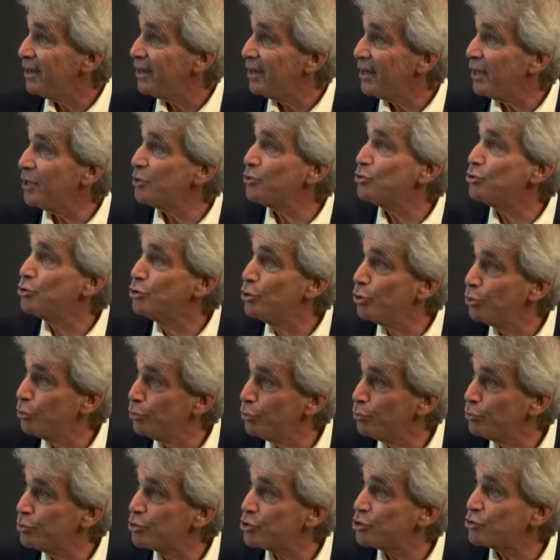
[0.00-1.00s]
is
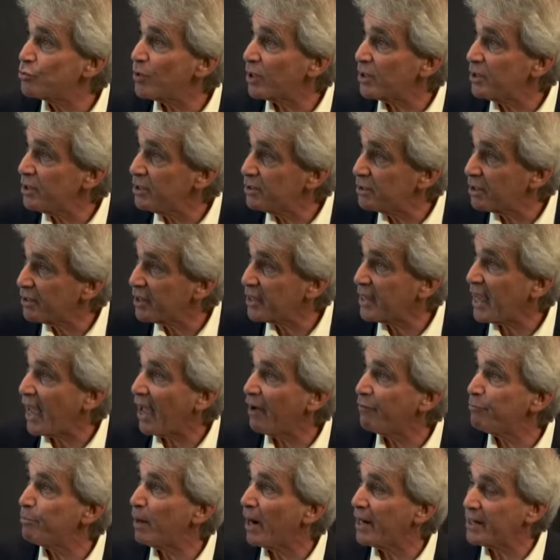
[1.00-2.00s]
due strictly to the
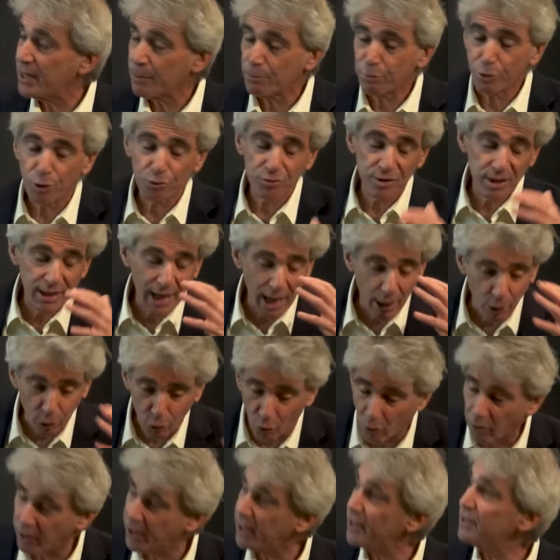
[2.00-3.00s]
GAF binding protein, how
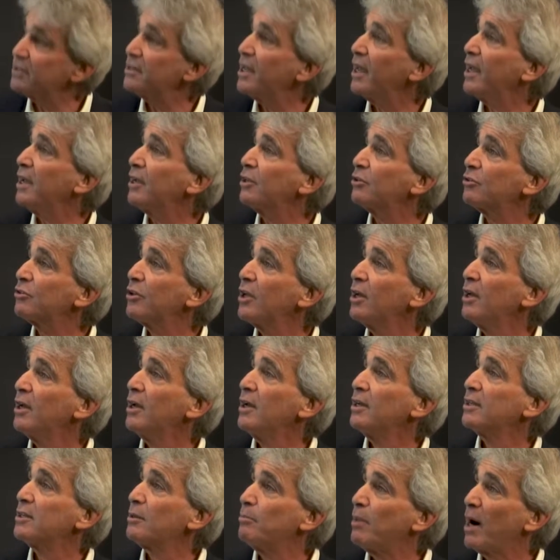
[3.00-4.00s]
long it takes
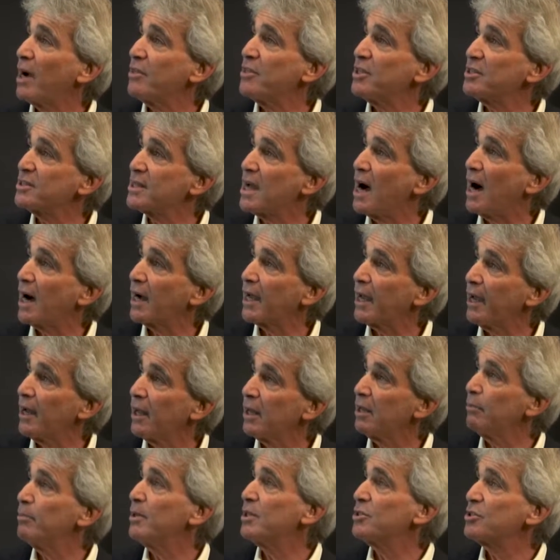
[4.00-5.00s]
to bind these GAGA
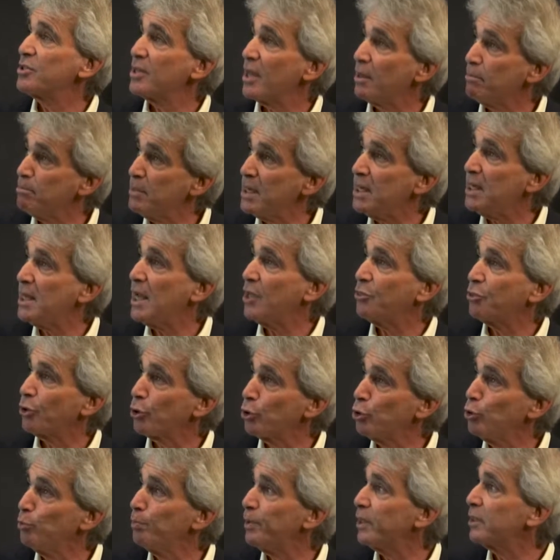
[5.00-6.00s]
elements and mediate the
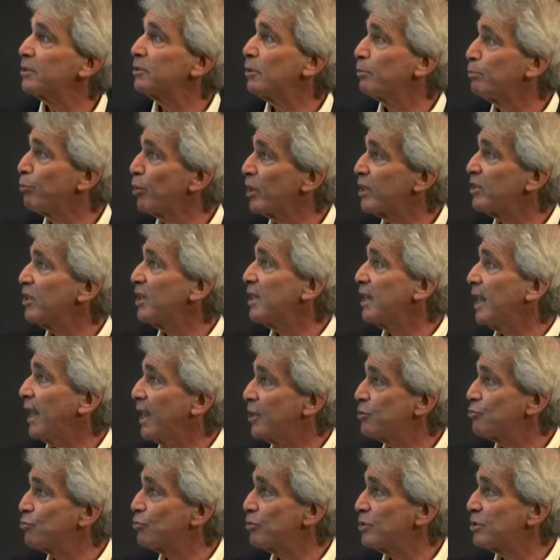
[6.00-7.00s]
looping to bring the
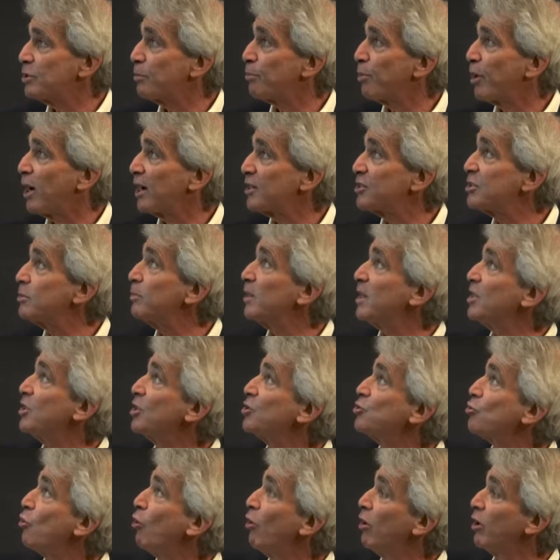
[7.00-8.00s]
enhancer into proximity.
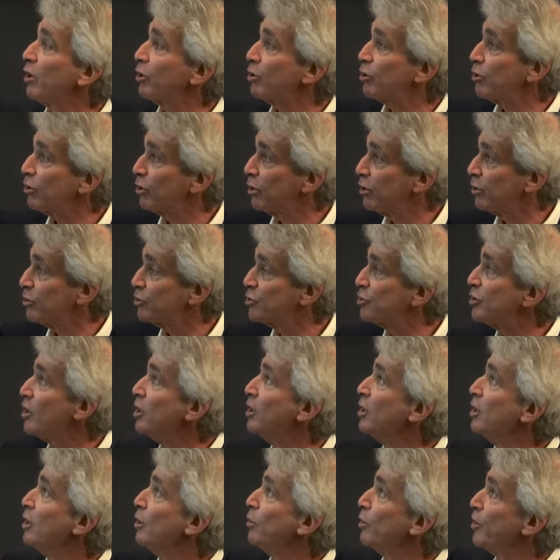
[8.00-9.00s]
This all occurs
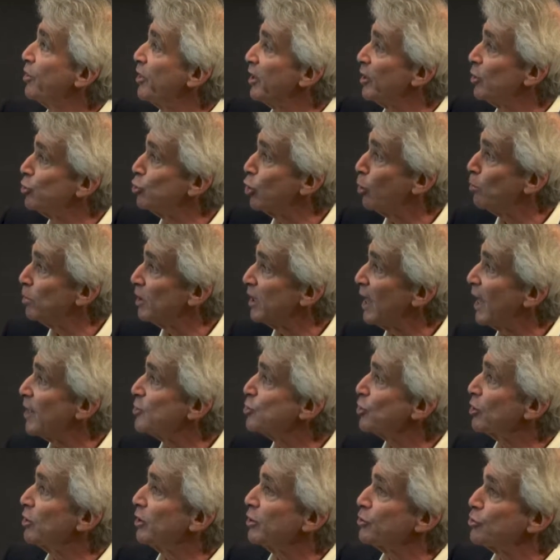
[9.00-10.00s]
within a
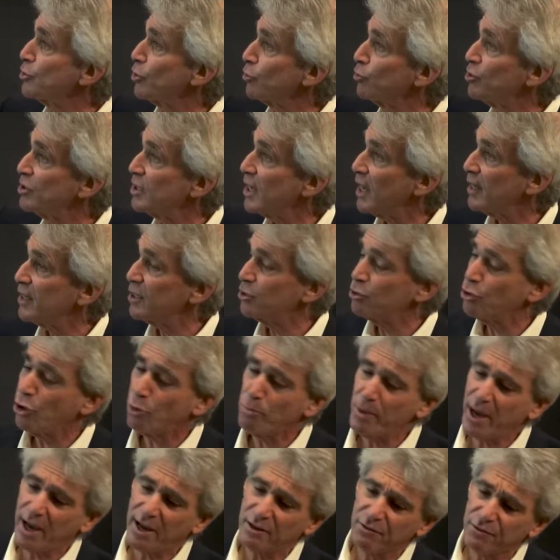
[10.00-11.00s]
topological associating
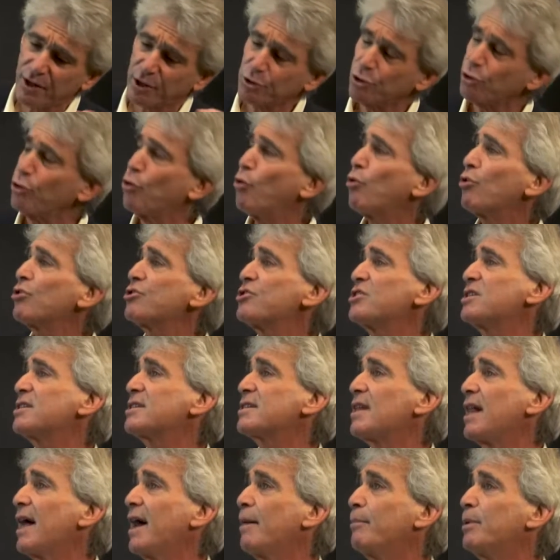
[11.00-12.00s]
domain. Victor Corsi's
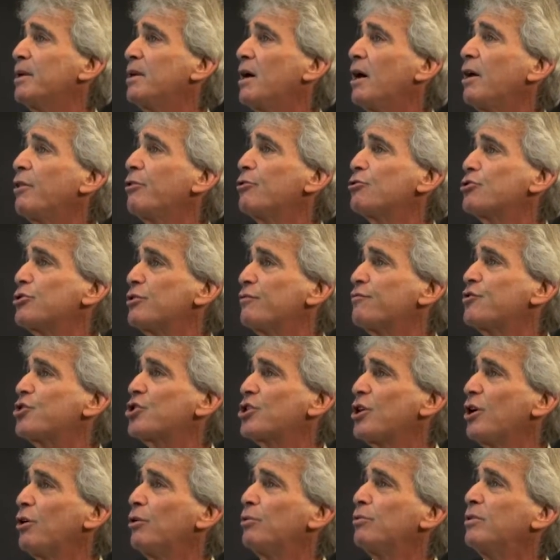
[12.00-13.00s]
lab and others have
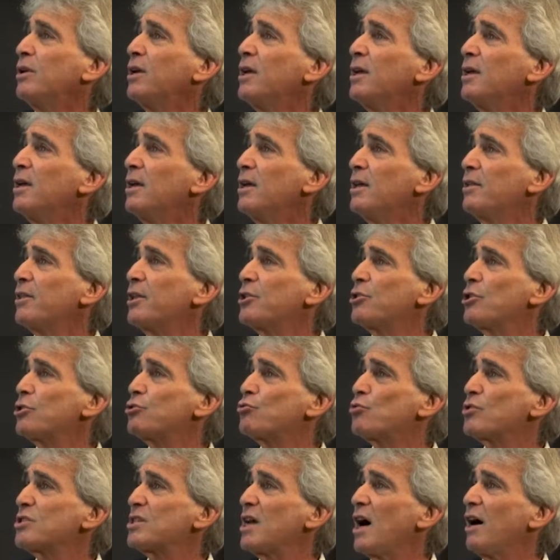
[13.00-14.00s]
shown that the
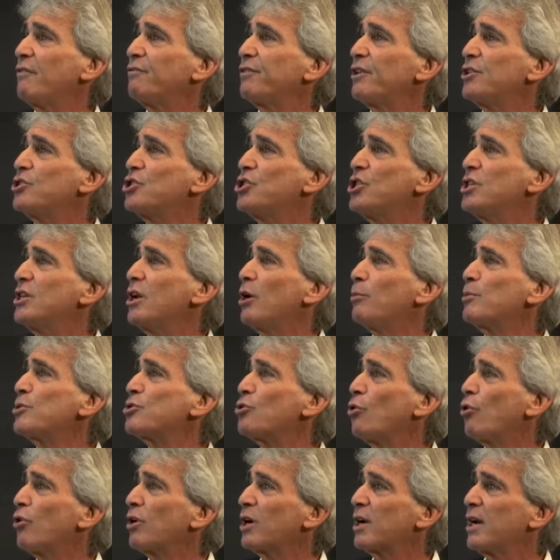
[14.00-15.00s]
Drosophila genome is
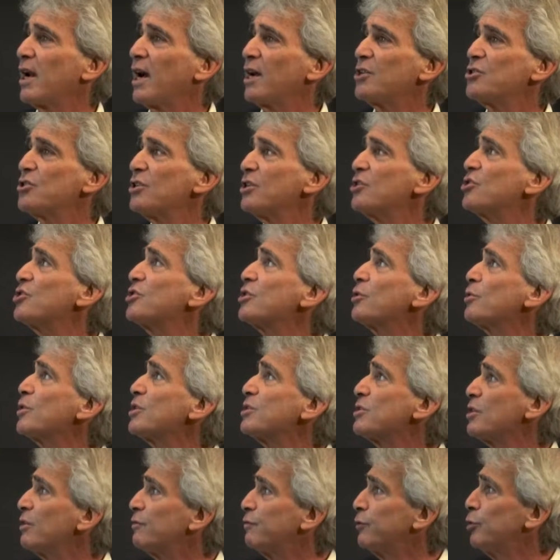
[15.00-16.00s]
organized in a
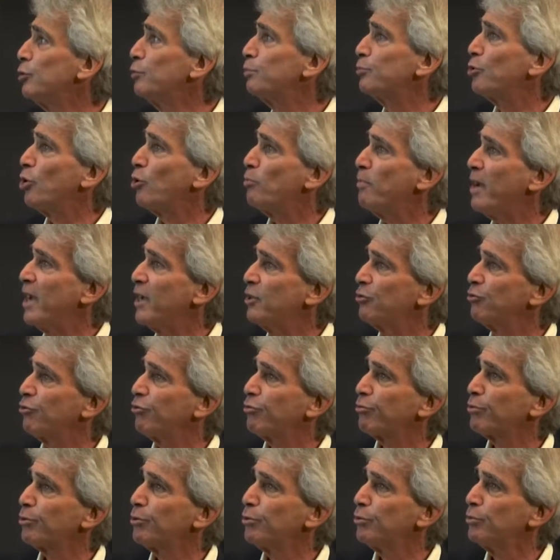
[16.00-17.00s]
series of loop domains
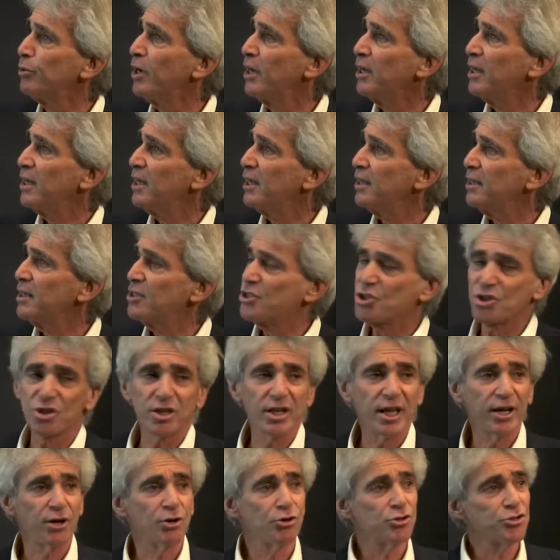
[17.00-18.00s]
through
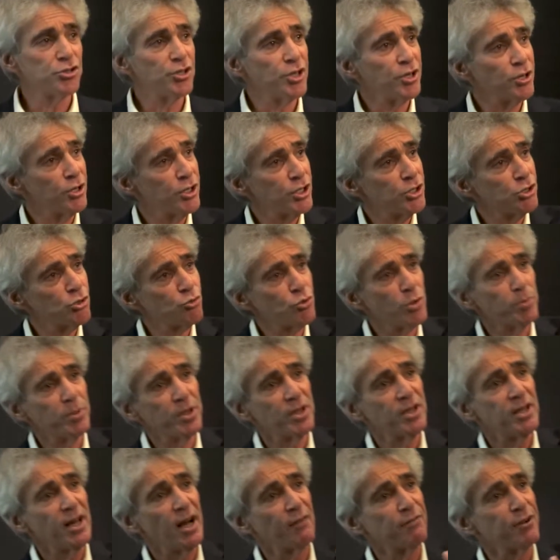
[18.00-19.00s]
insulators that are
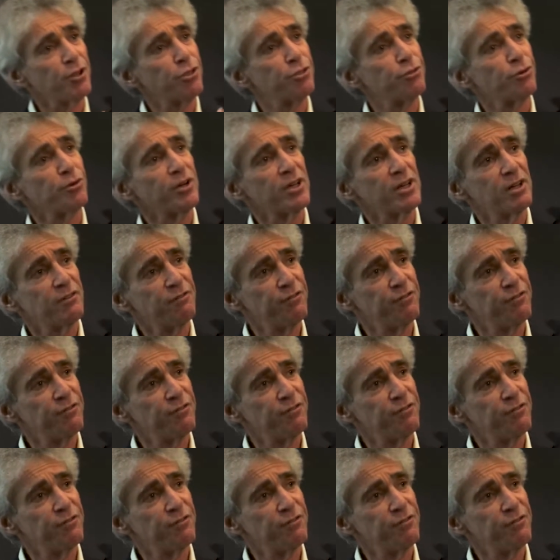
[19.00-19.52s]
distributed every 30 to